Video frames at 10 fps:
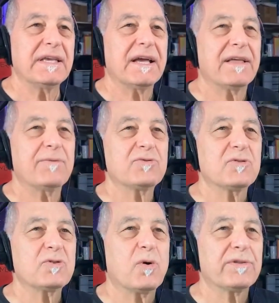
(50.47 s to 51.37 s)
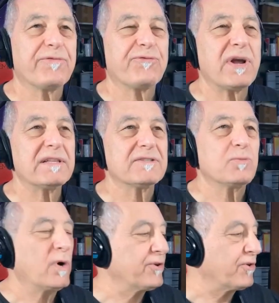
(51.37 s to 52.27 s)
it was also called the Fretless
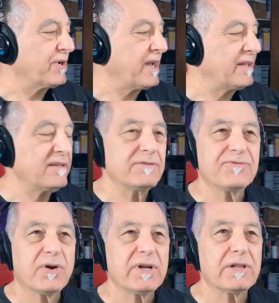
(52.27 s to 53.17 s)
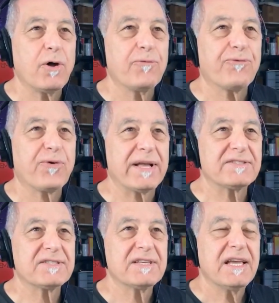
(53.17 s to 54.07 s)
Wonder, and it had these very low
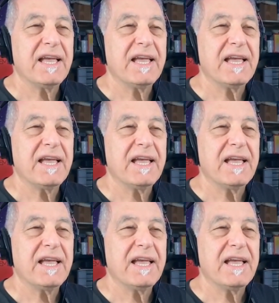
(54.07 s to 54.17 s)
frets.